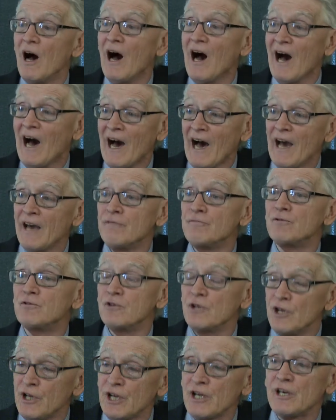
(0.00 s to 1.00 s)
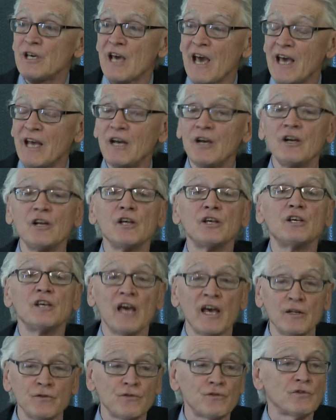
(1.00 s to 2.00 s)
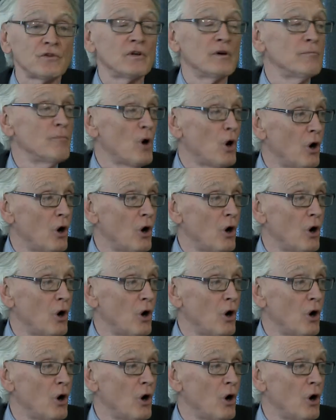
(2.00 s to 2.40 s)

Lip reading: I've litigated against them